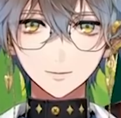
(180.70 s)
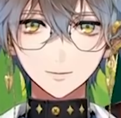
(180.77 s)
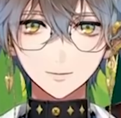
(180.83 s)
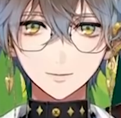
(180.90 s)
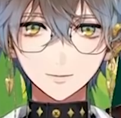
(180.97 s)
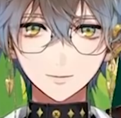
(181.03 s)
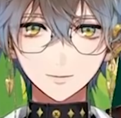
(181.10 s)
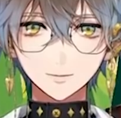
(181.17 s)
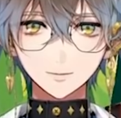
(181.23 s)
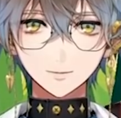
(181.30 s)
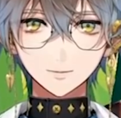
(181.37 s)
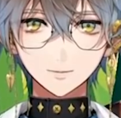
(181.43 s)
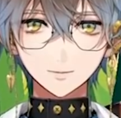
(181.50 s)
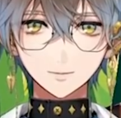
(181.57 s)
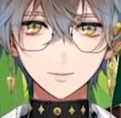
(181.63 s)

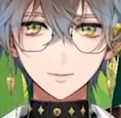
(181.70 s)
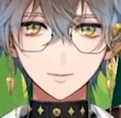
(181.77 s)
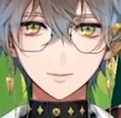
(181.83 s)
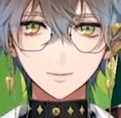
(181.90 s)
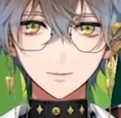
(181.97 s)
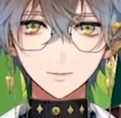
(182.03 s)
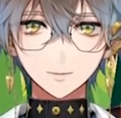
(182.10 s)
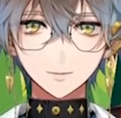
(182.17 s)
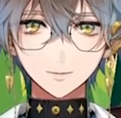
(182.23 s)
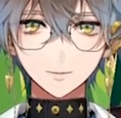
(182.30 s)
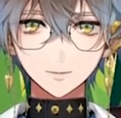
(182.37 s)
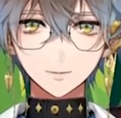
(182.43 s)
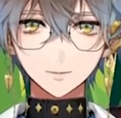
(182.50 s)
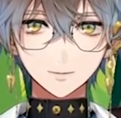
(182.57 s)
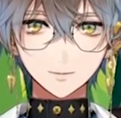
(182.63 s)

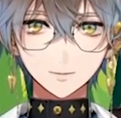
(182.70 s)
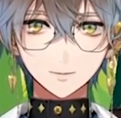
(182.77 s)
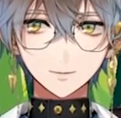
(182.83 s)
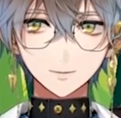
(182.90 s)
This person isn't speaking.